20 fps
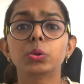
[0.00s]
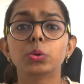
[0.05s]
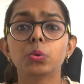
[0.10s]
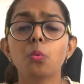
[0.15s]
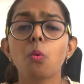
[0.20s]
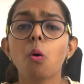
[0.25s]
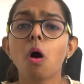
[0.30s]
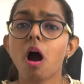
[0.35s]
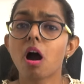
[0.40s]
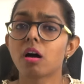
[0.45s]

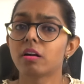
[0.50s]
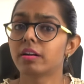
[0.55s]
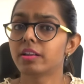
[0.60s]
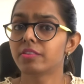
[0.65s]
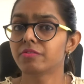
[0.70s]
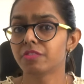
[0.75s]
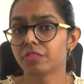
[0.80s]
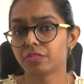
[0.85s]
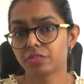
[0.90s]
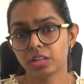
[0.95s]

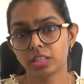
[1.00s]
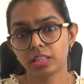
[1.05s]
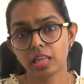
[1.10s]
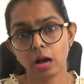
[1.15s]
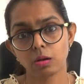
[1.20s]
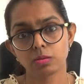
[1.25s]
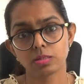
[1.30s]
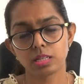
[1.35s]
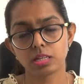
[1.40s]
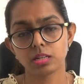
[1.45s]

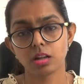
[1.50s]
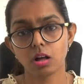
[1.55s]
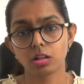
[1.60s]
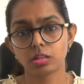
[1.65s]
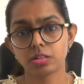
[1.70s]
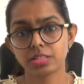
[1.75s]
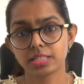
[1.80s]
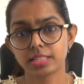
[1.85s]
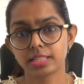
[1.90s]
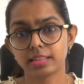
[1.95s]

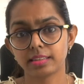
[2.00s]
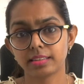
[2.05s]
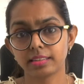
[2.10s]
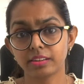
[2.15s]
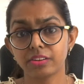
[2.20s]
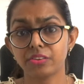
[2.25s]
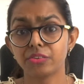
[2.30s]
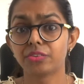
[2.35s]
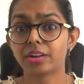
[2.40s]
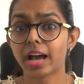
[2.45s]
$250,000 in a
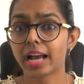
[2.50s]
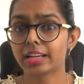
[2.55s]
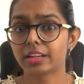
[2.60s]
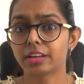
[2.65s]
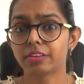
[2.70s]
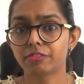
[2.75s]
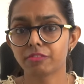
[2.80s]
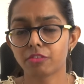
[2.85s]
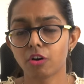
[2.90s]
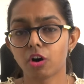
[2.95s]
year
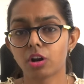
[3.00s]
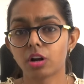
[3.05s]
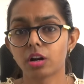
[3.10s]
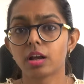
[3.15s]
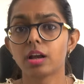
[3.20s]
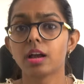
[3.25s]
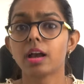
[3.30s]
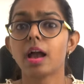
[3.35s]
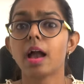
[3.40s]
writing for